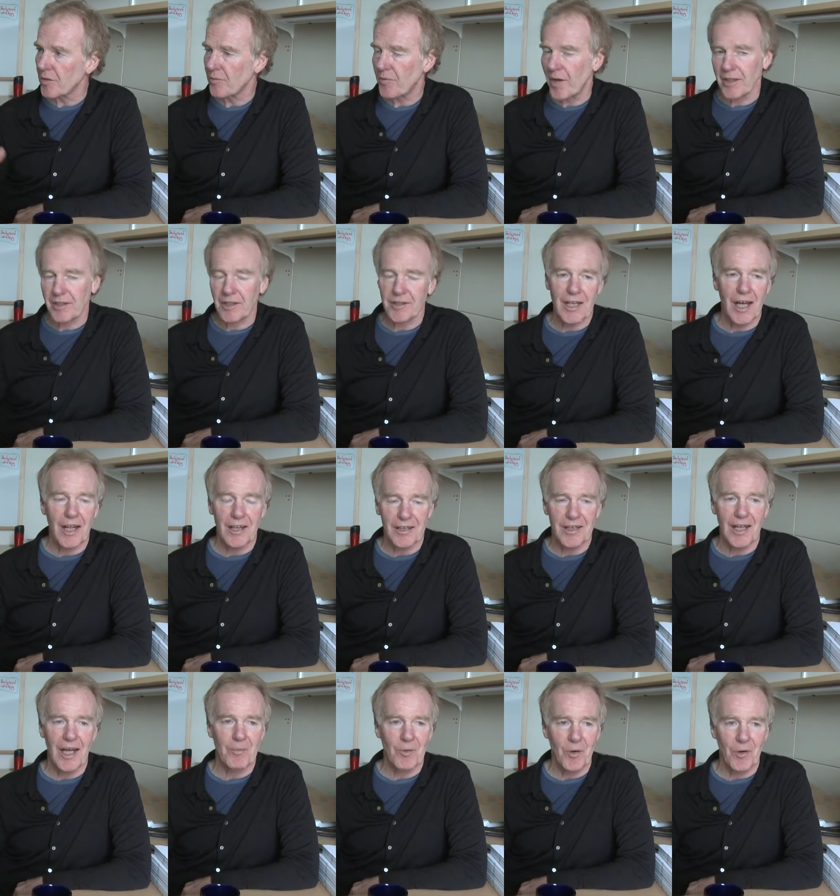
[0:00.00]
In fact, the Dalai
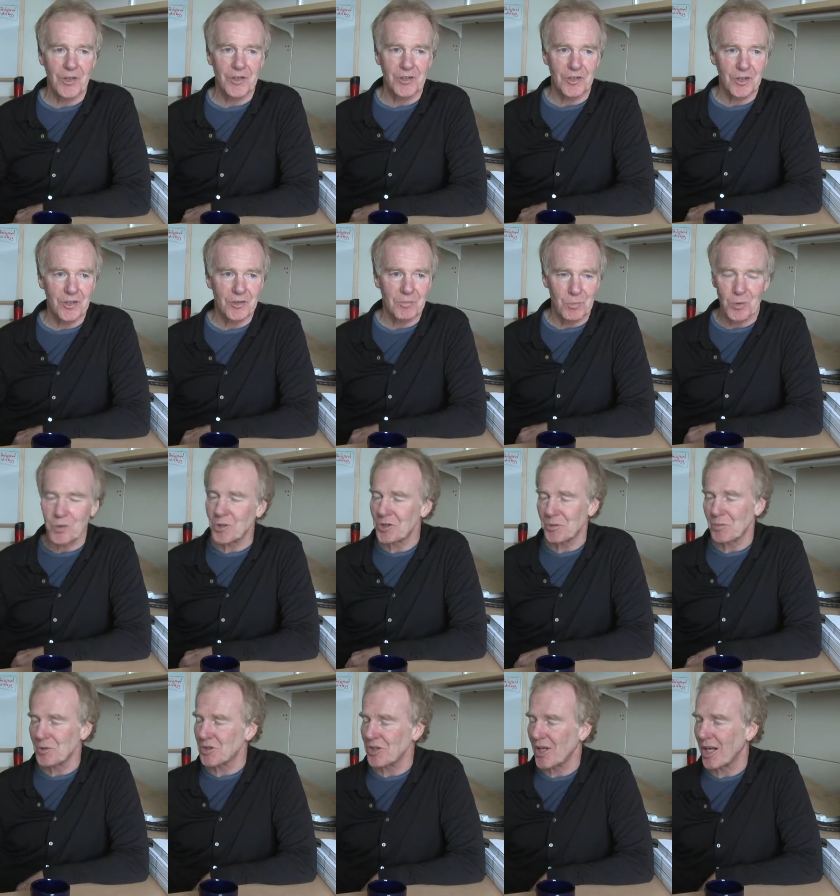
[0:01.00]
Lama always says,
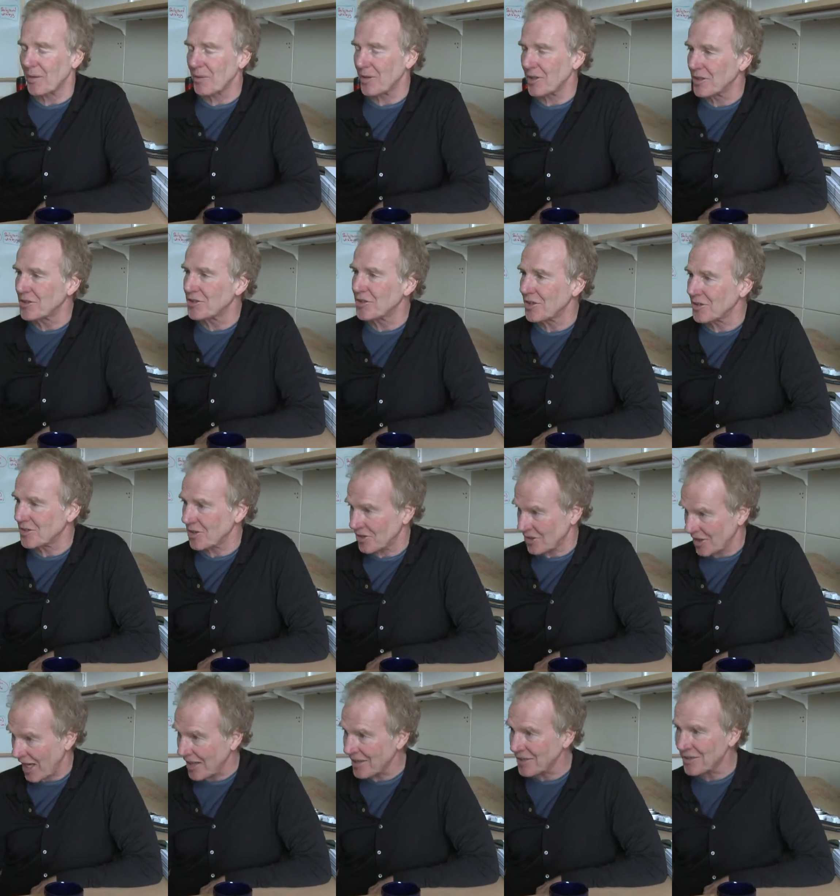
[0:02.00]
Buddhism is not a religion, it's a
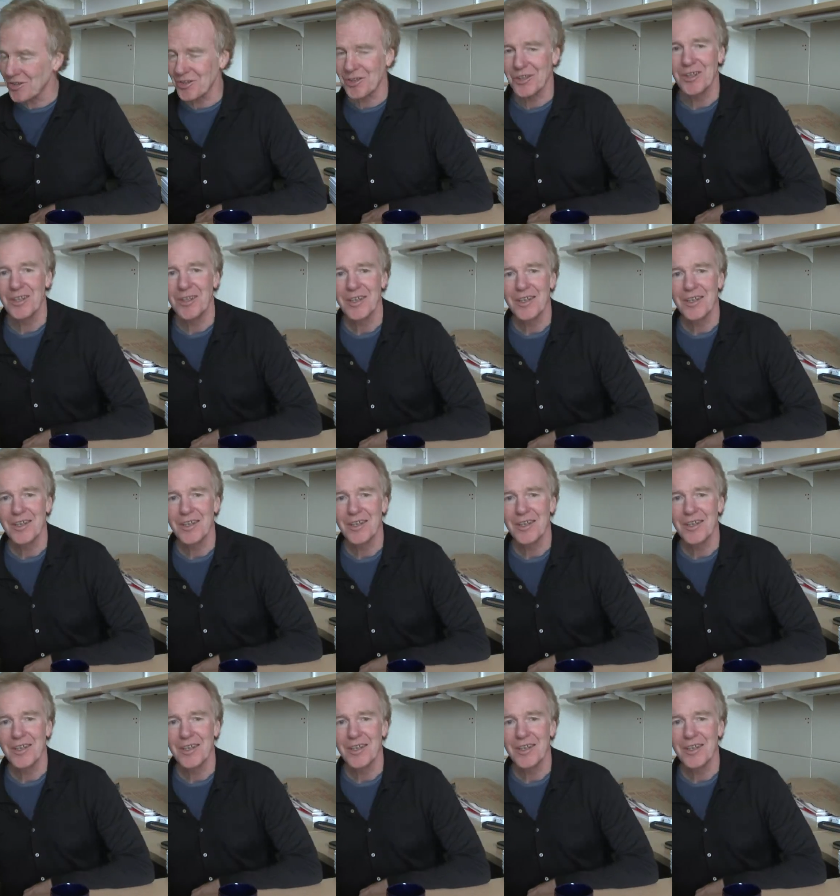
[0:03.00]
science.